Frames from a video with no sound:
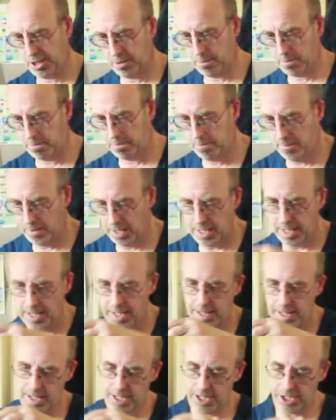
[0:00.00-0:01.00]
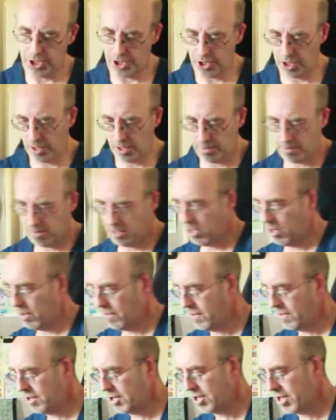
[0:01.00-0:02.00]
your
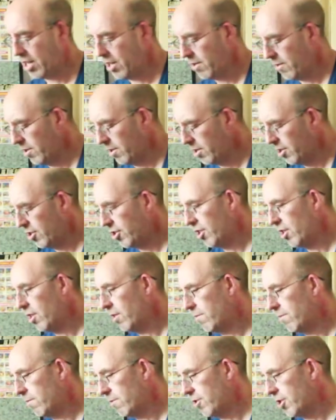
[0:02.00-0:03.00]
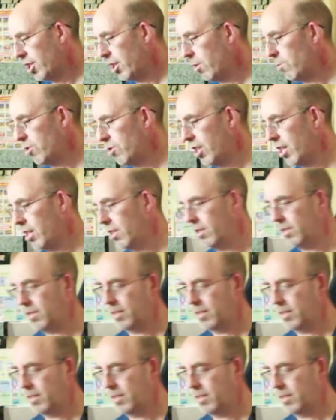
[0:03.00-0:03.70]
officer and your soldier,